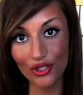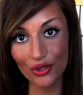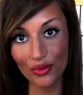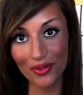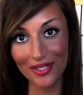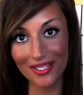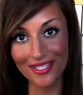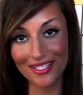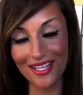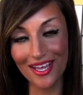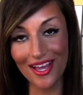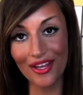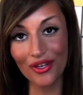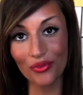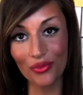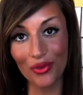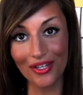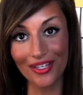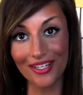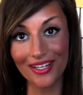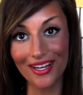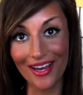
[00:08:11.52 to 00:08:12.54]
to tweeze the
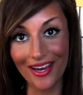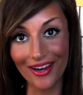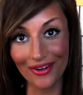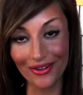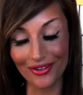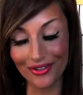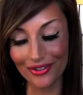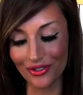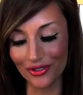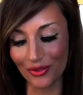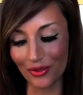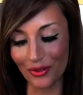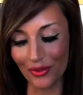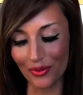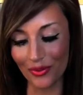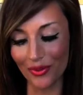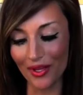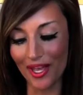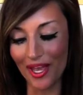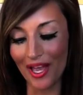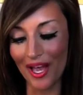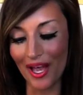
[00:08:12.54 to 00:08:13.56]
unwanted hairs.
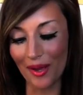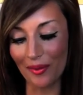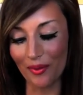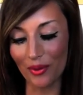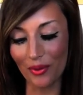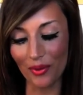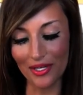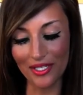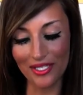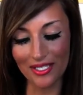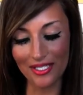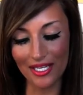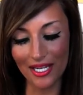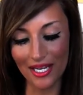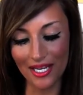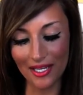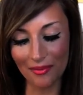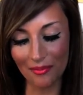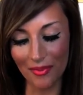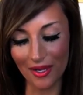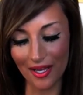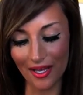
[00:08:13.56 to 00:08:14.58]
So I'm going to
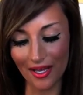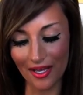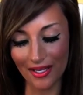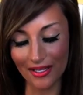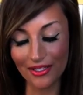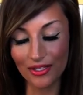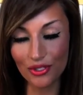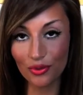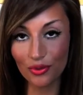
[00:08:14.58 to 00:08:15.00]
take my